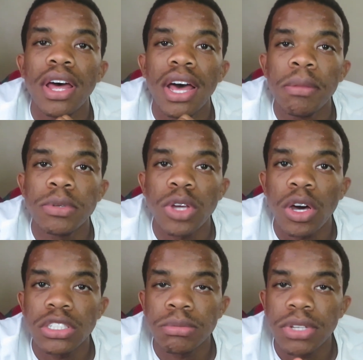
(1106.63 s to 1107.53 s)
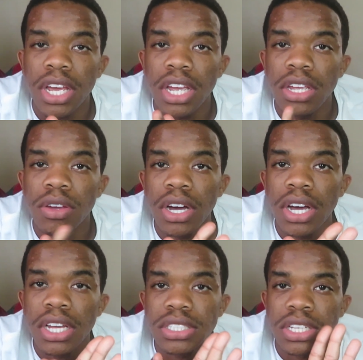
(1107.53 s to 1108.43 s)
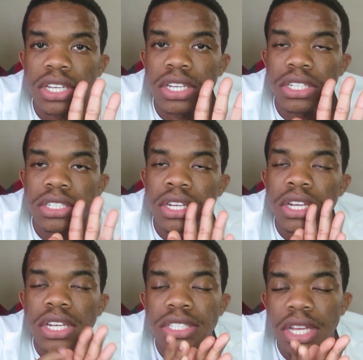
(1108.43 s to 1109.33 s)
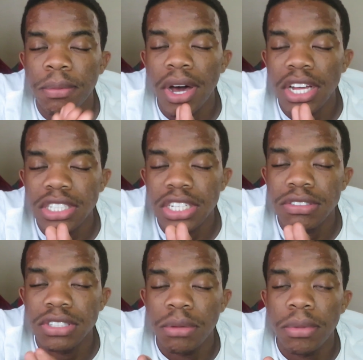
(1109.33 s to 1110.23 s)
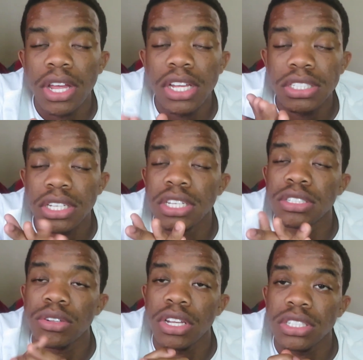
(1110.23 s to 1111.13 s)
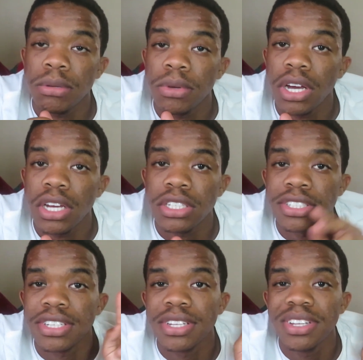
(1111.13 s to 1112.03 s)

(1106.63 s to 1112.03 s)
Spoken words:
Have the most awesome day, you guys. And stay positive, stay blessed. And until next time, guys.